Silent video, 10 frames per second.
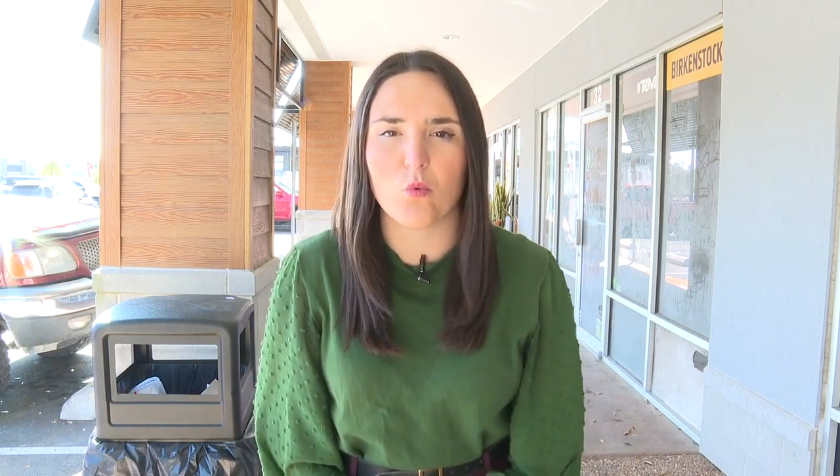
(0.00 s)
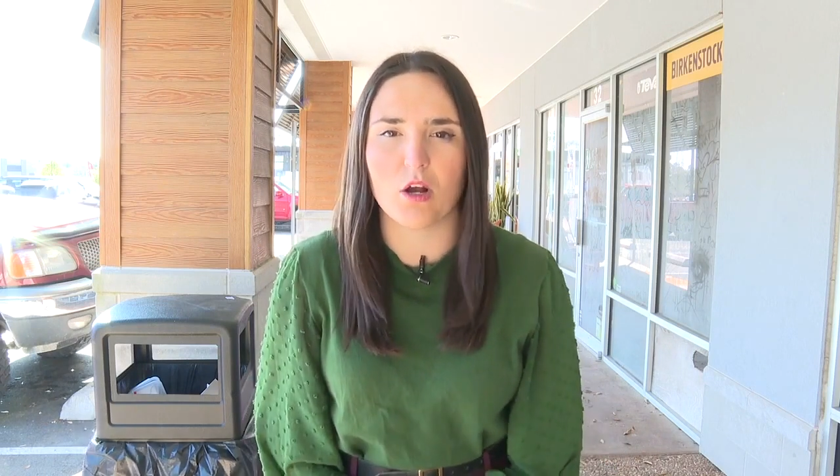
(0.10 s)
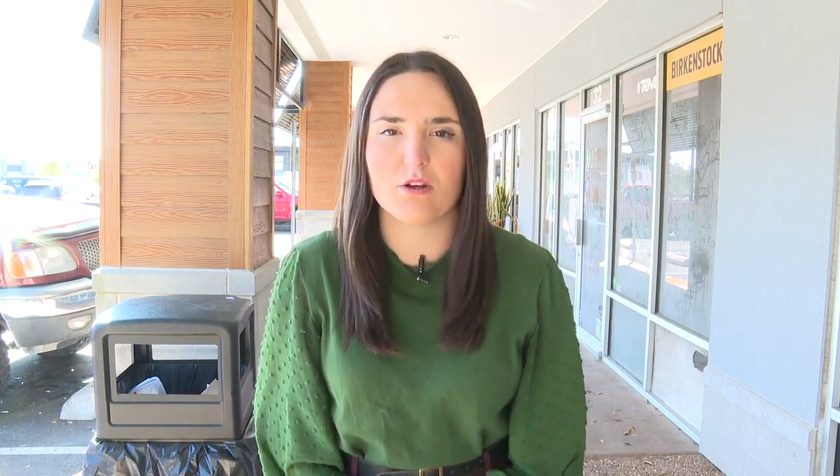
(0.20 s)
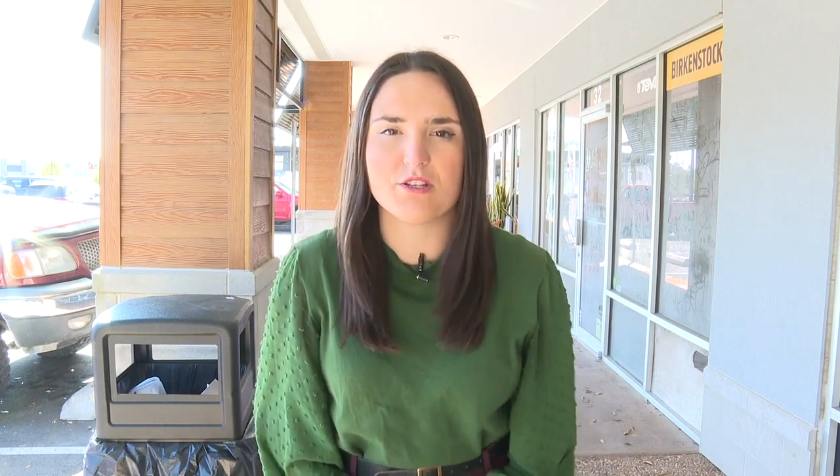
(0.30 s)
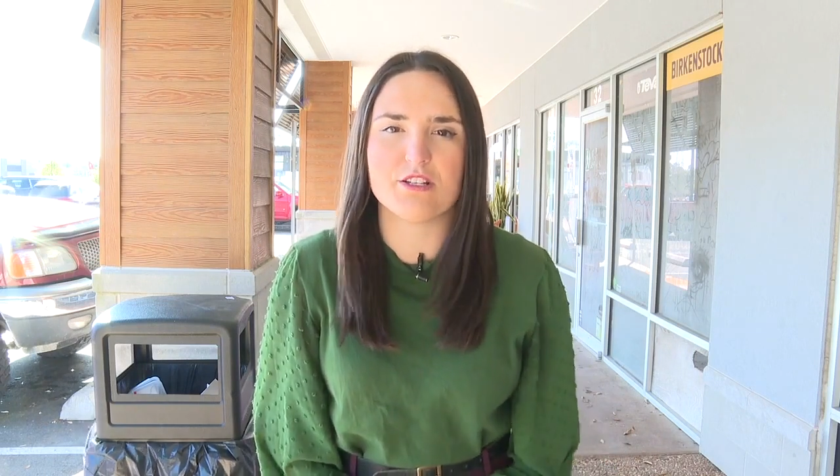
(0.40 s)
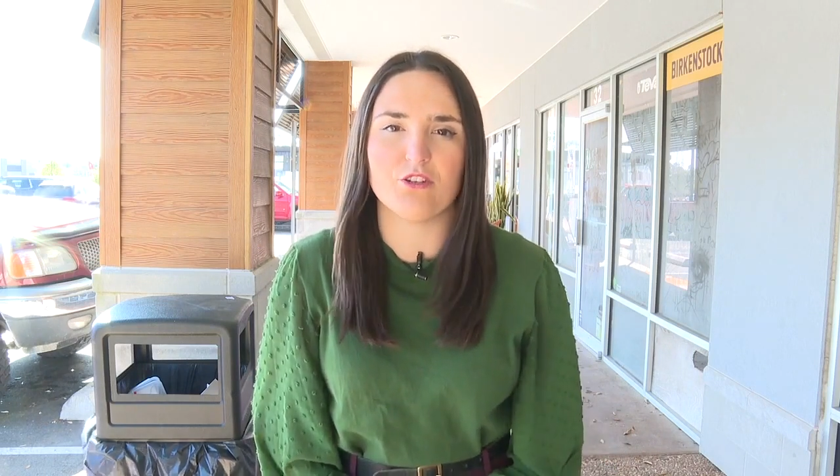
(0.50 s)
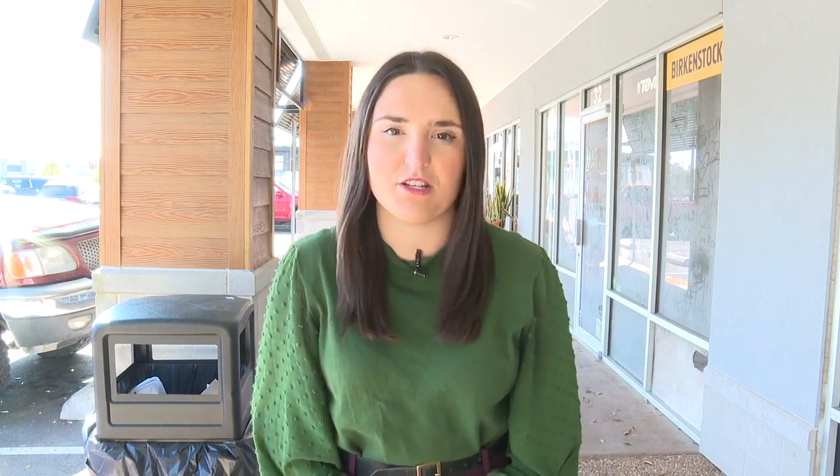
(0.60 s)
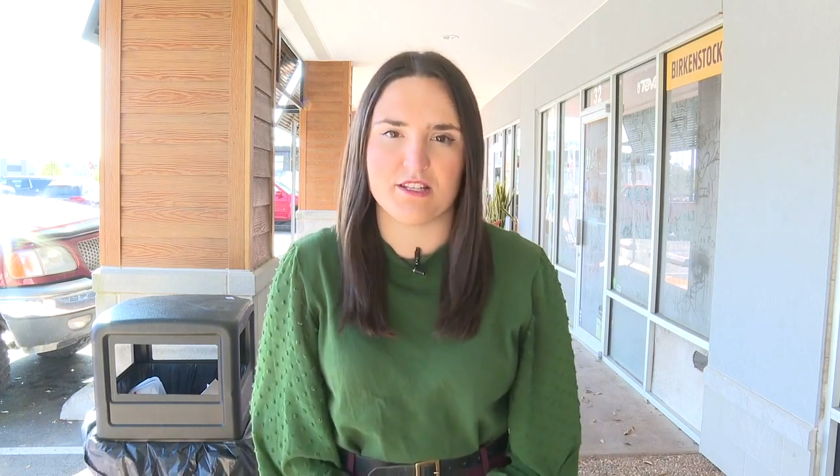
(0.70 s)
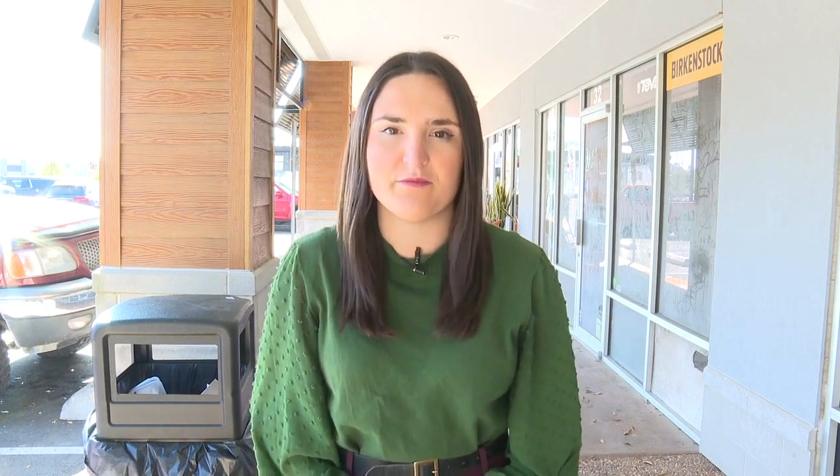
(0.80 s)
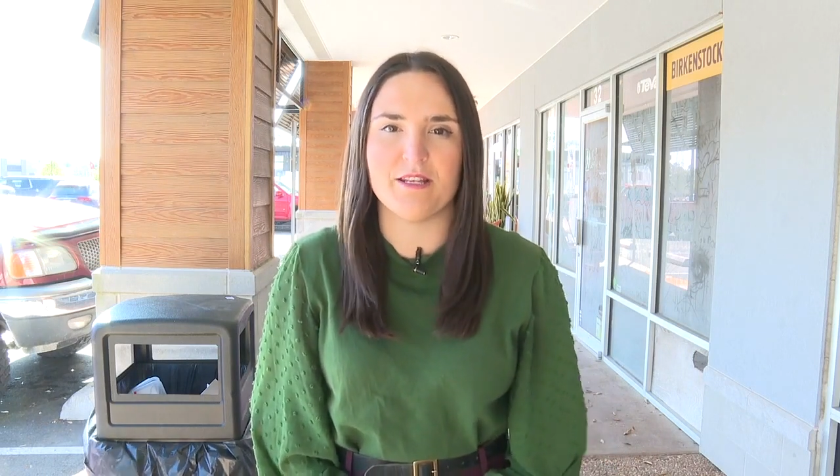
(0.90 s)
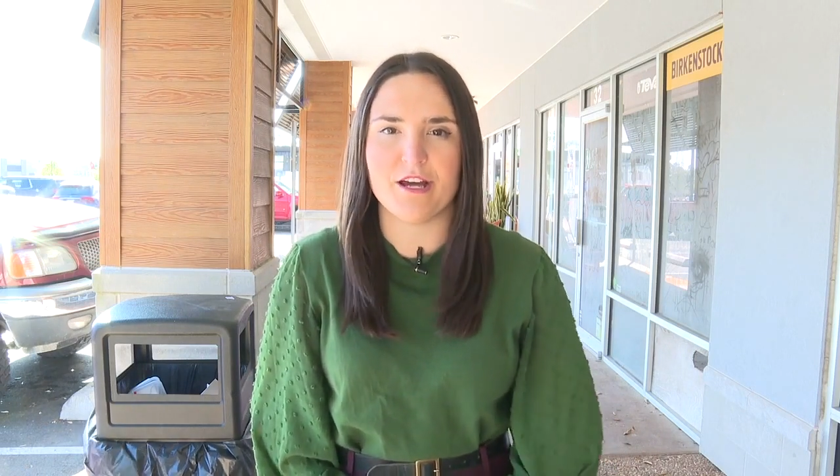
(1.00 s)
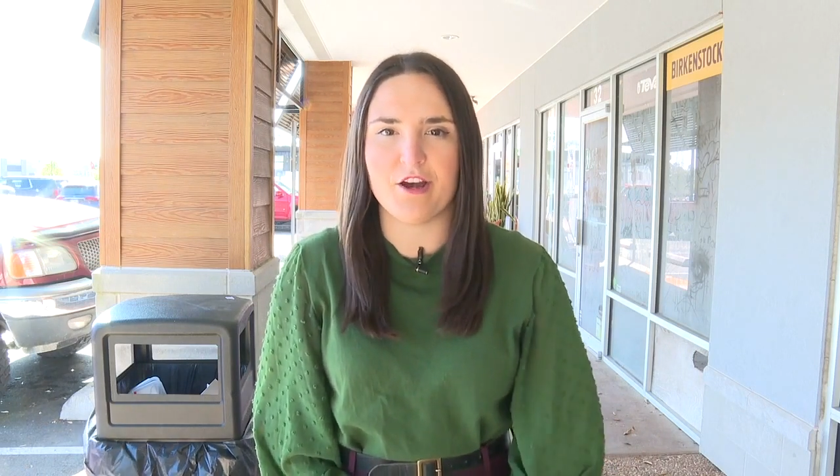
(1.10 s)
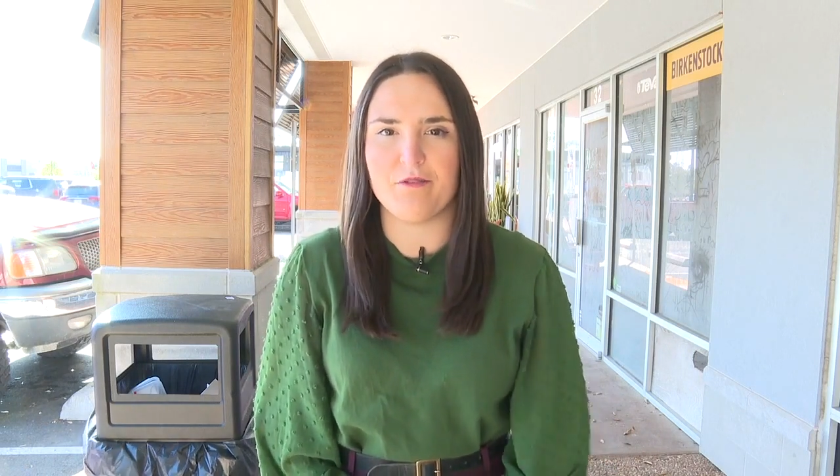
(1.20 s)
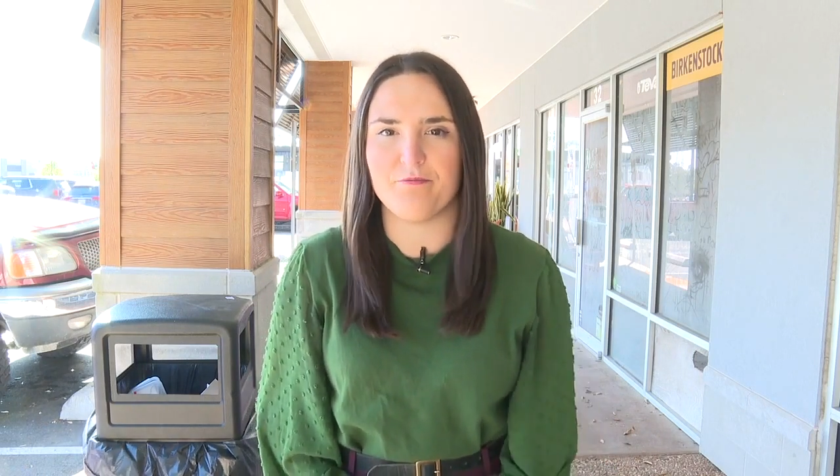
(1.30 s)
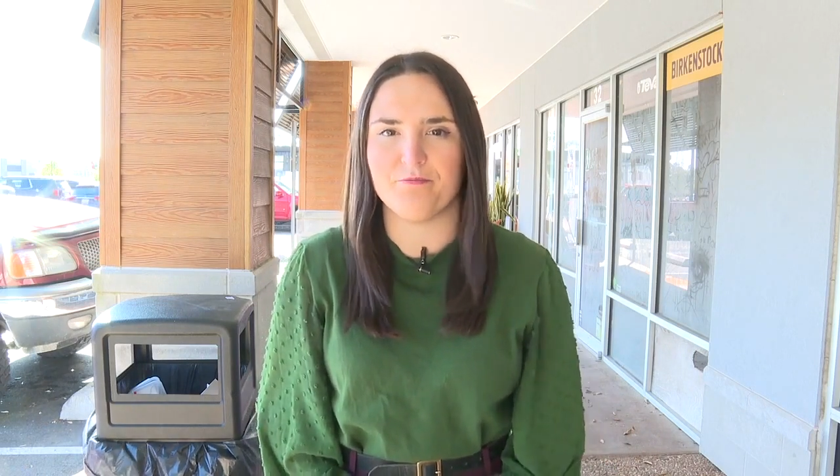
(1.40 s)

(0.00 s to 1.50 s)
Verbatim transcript: work still needs to be done.